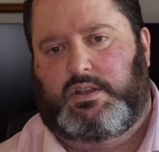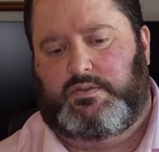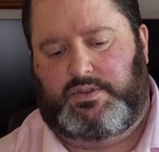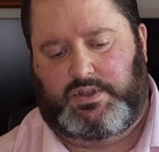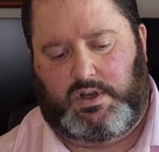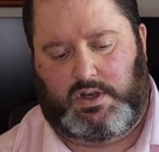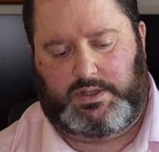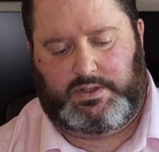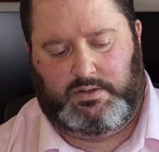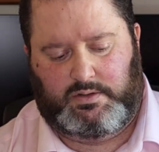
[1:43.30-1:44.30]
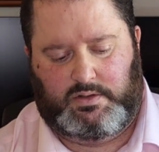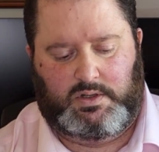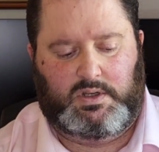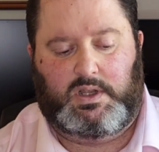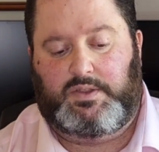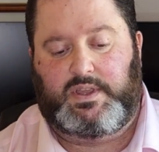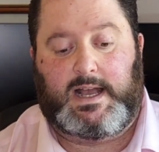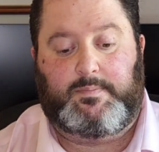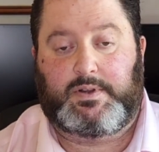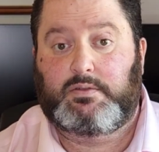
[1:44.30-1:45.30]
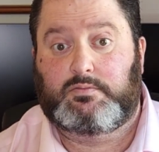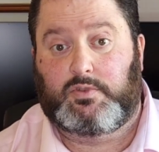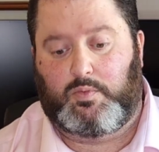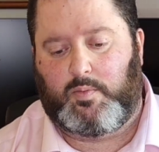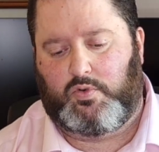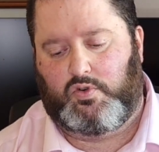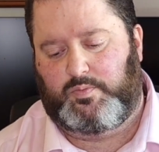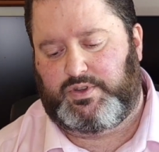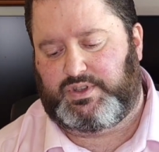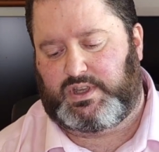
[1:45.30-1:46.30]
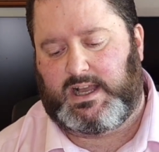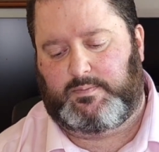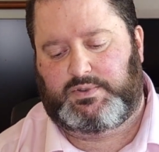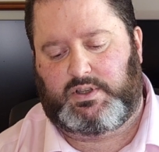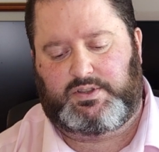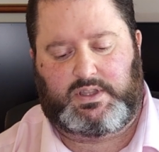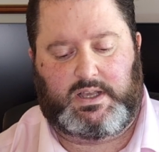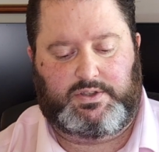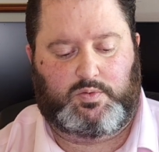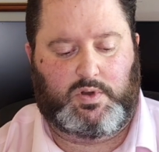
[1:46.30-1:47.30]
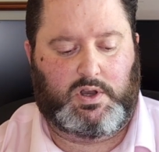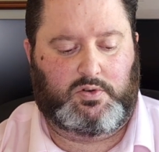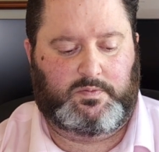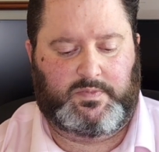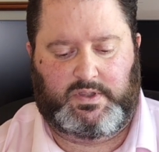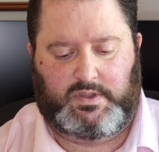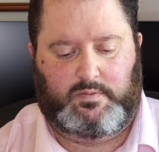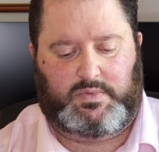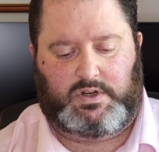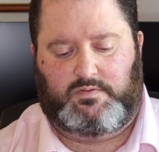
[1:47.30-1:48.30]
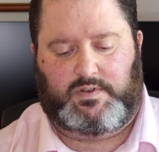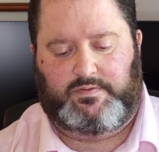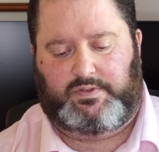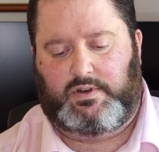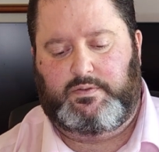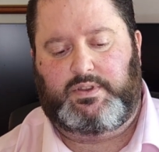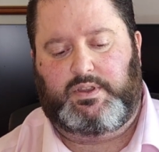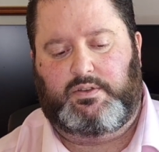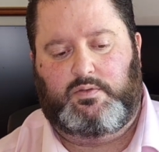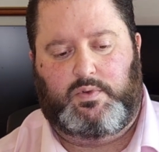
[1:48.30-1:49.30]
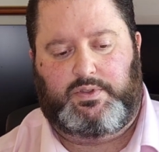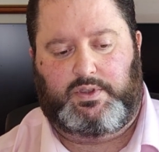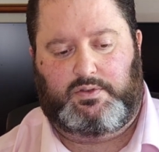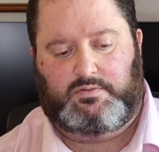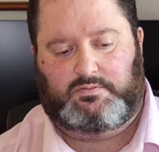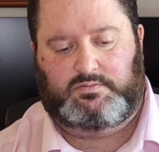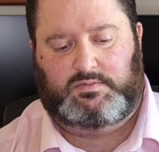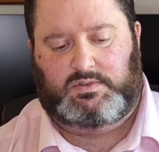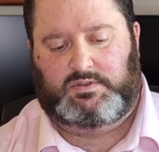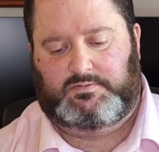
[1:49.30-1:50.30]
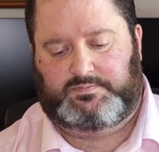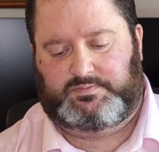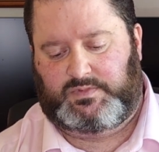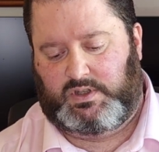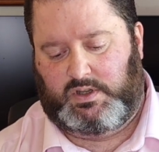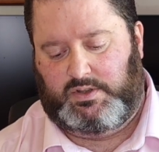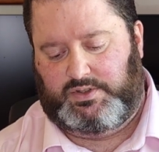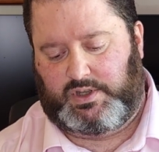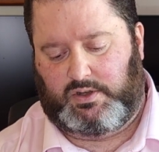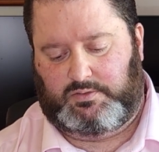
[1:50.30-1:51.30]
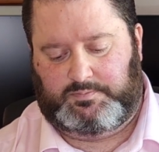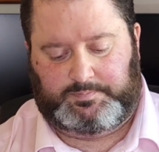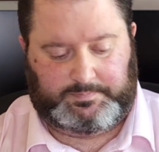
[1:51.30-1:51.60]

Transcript: in this guide. The app, the One More music app, does that as well, but I'll run through everything with you. So